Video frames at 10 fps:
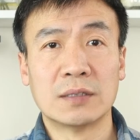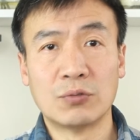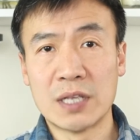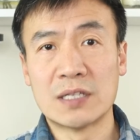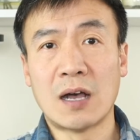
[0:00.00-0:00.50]
The
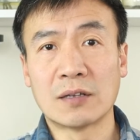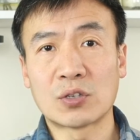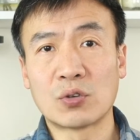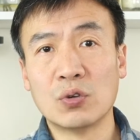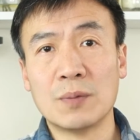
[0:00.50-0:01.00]

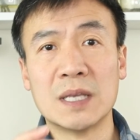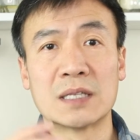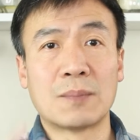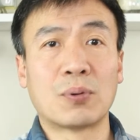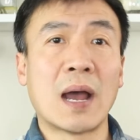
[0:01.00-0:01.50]
results could be
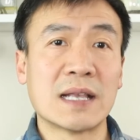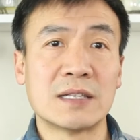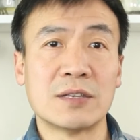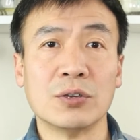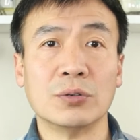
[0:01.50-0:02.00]

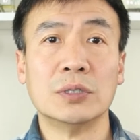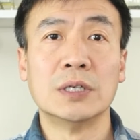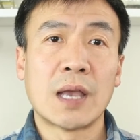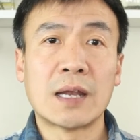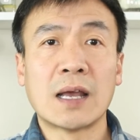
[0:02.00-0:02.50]
surprise you.
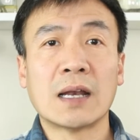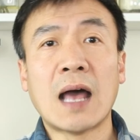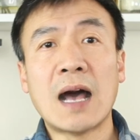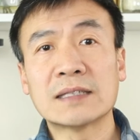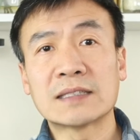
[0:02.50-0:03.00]
And at
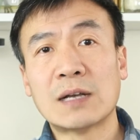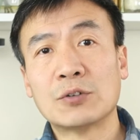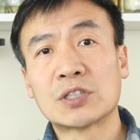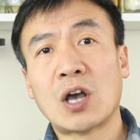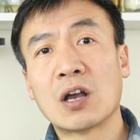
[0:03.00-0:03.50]
last, I
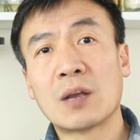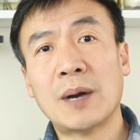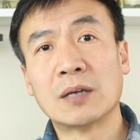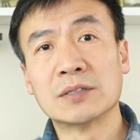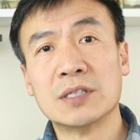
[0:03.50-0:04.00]
will talk
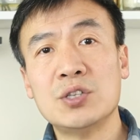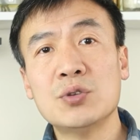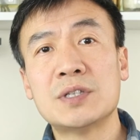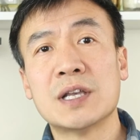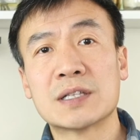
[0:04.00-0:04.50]
about the
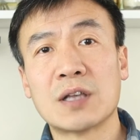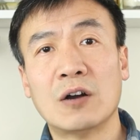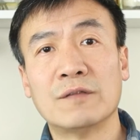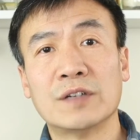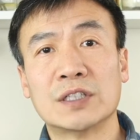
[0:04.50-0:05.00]
uses
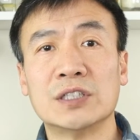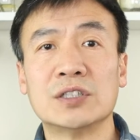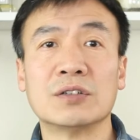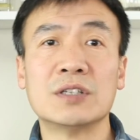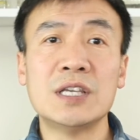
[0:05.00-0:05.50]
of
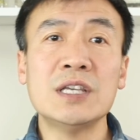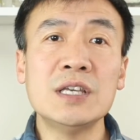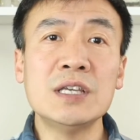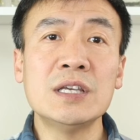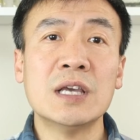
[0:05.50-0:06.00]
ginger
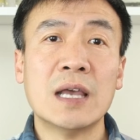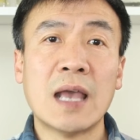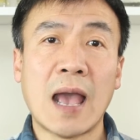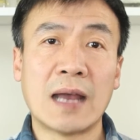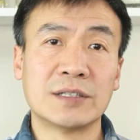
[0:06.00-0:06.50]
tea
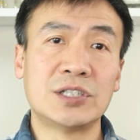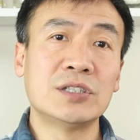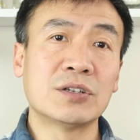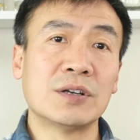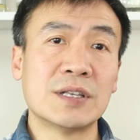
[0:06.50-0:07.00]
and
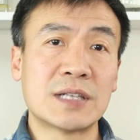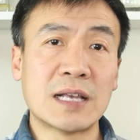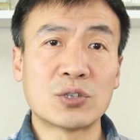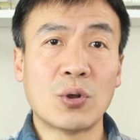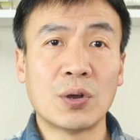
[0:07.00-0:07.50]
ginger
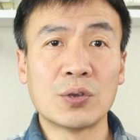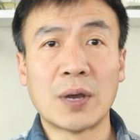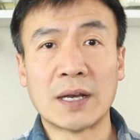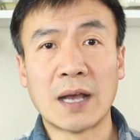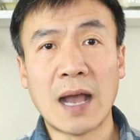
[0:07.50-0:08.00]
essential
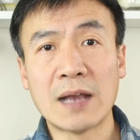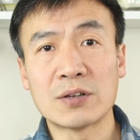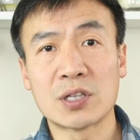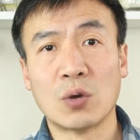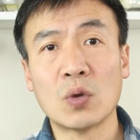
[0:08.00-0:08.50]
oil and
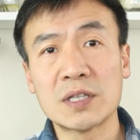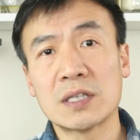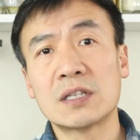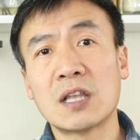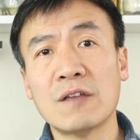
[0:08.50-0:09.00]
hydrosol.
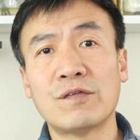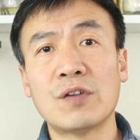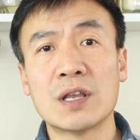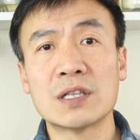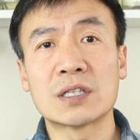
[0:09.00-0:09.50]
What's the
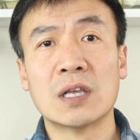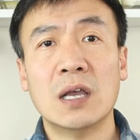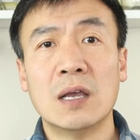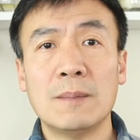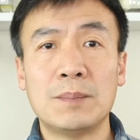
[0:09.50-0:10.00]
difference
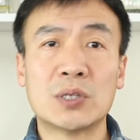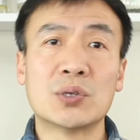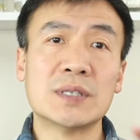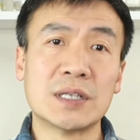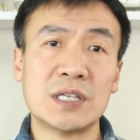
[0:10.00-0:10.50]

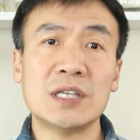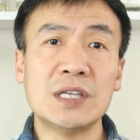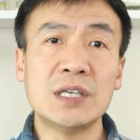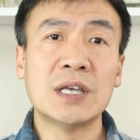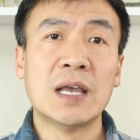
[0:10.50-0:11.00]
between the
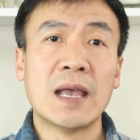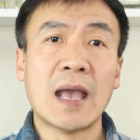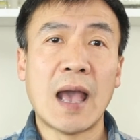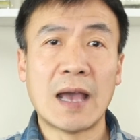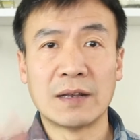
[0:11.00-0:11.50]
tea
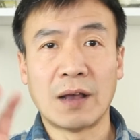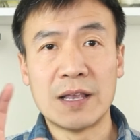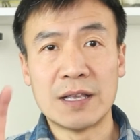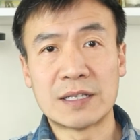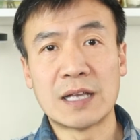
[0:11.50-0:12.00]
and
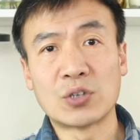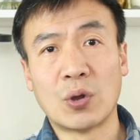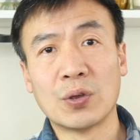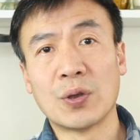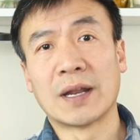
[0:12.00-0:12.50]
essential
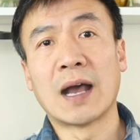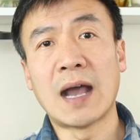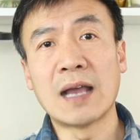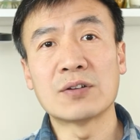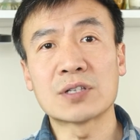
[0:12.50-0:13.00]
oil and
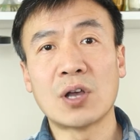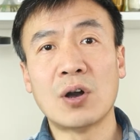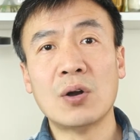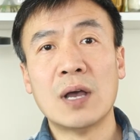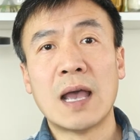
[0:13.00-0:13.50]

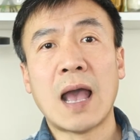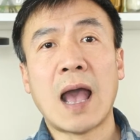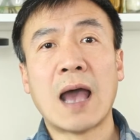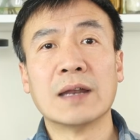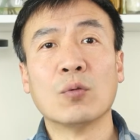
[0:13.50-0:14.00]
hydrosol?
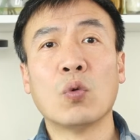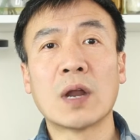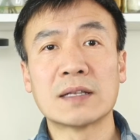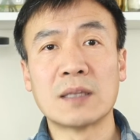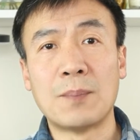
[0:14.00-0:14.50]
And
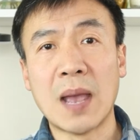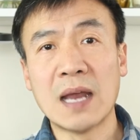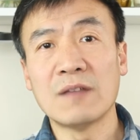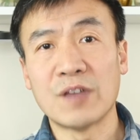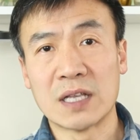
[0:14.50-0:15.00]
what are the
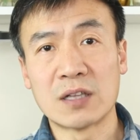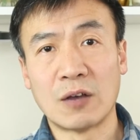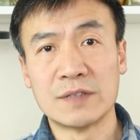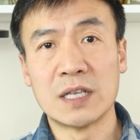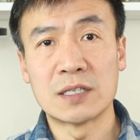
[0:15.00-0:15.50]
benefits
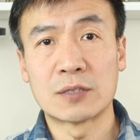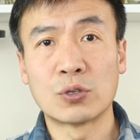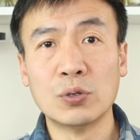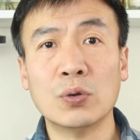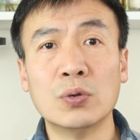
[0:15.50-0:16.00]
of these
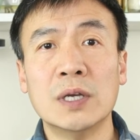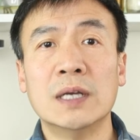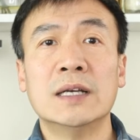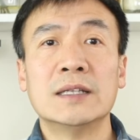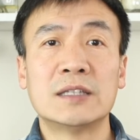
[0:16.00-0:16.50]
two
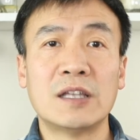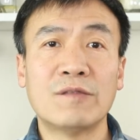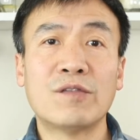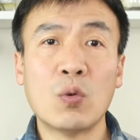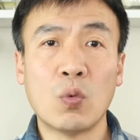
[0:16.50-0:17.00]

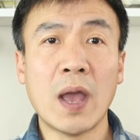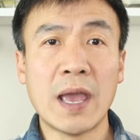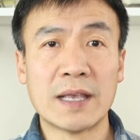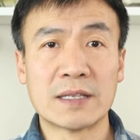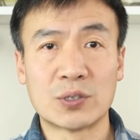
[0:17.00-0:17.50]
different
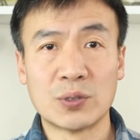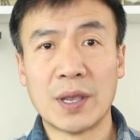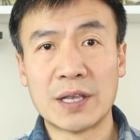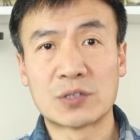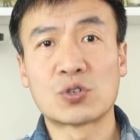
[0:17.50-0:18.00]
ways to
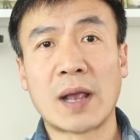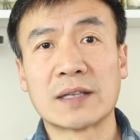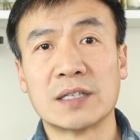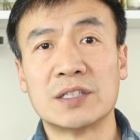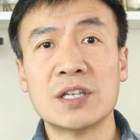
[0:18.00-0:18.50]
extract the